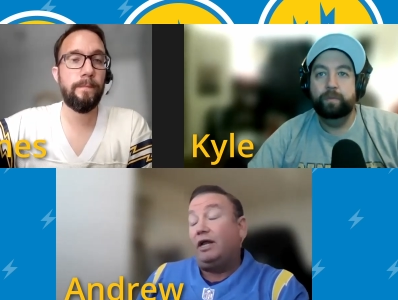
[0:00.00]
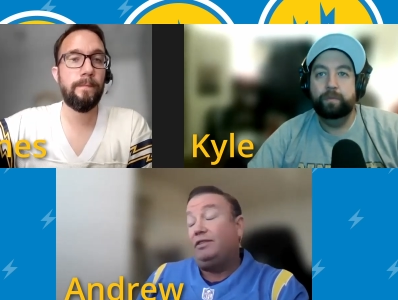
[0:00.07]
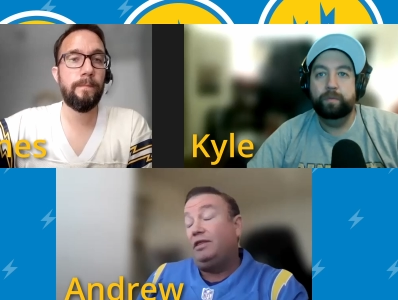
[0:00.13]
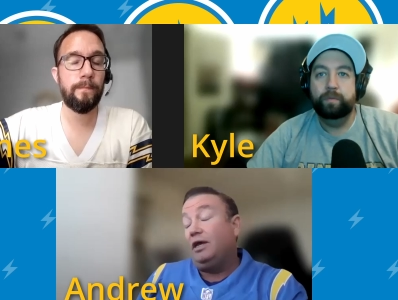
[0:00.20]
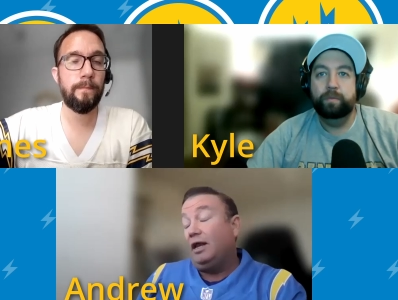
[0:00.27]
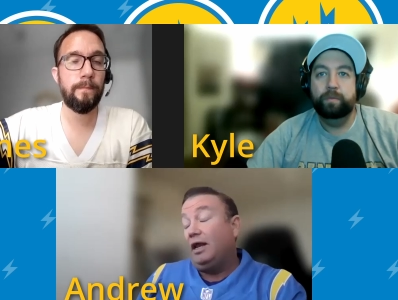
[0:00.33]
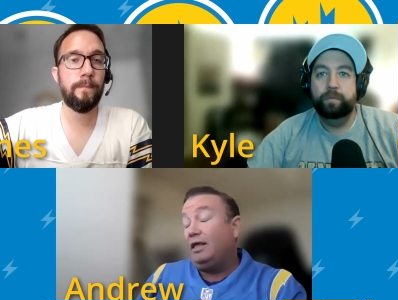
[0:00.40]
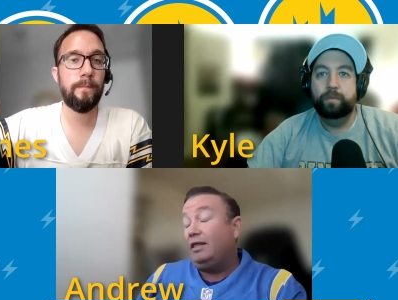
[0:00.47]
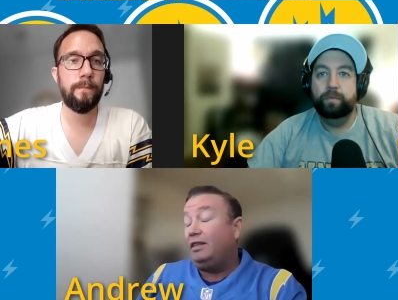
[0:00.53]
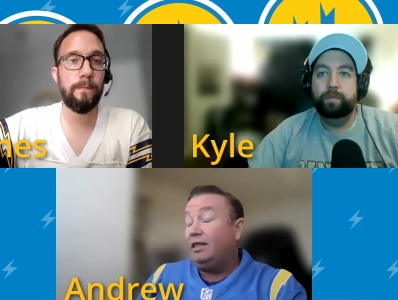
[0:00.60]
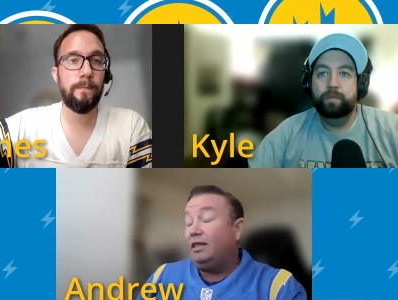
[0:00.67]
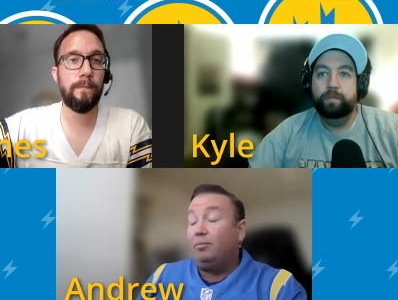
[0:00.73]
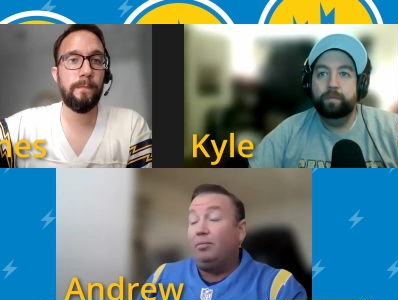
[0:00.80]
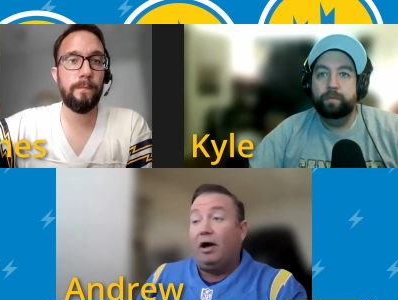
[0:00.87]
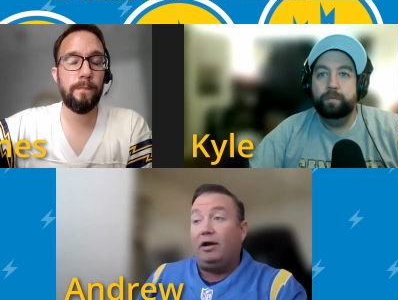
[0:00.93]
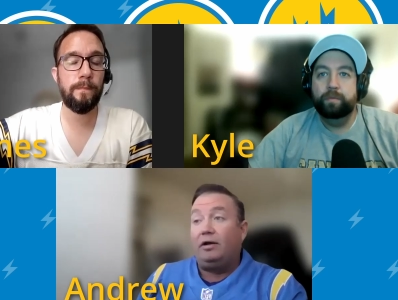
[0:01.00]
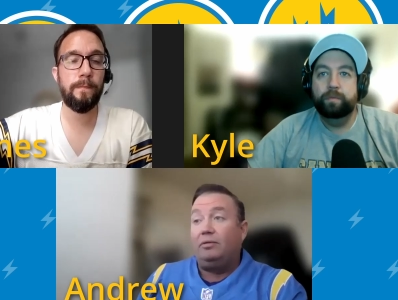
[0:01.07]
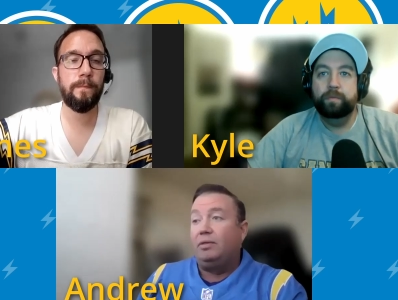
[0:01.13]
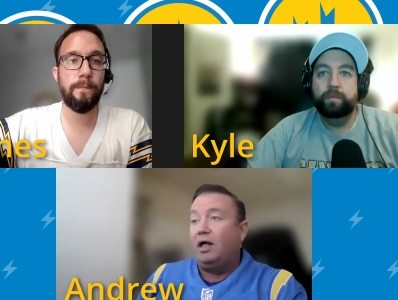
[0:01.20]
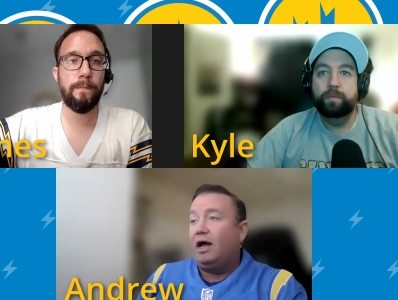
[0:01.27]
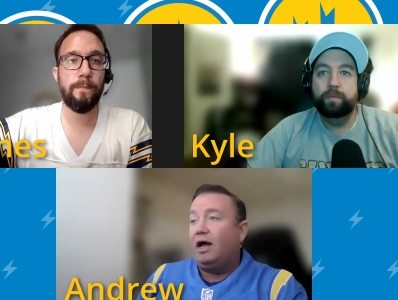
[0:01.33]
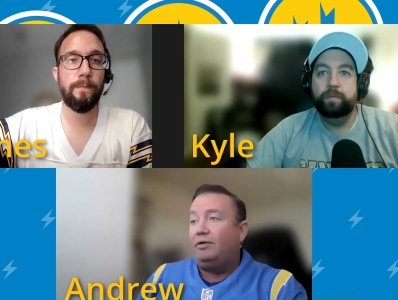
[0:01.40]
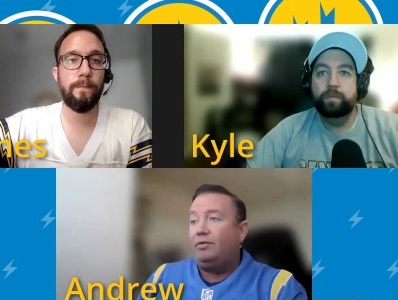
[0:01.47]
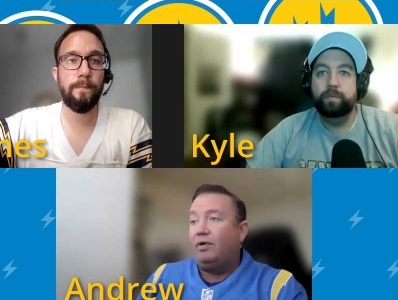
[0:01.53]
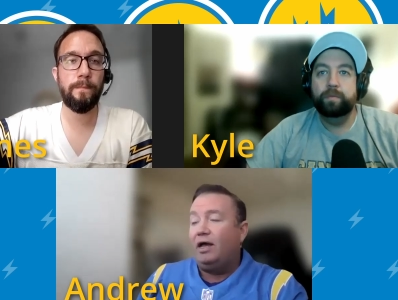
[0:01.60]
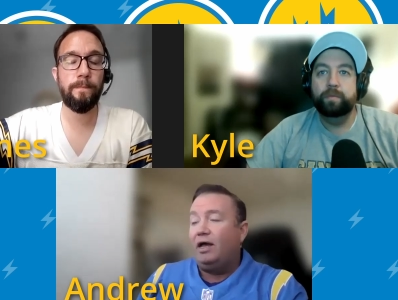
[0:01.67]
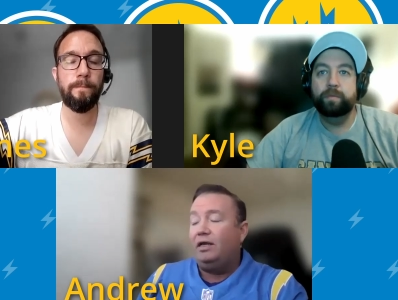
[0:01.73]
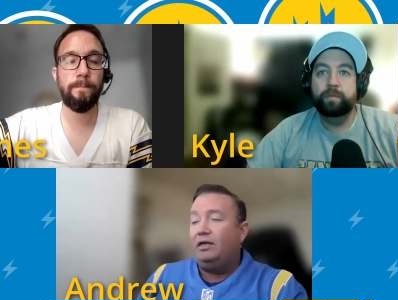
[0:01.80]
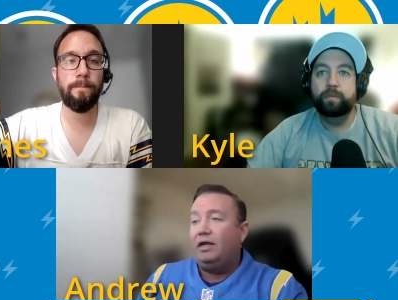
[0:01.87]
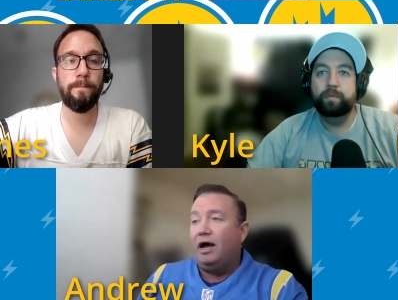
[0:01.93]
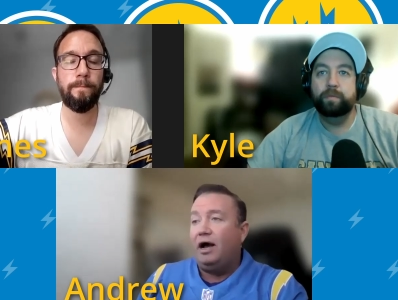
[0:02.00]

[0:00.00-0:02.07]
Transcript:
Speaker 1: I think, and I think bottom line, right?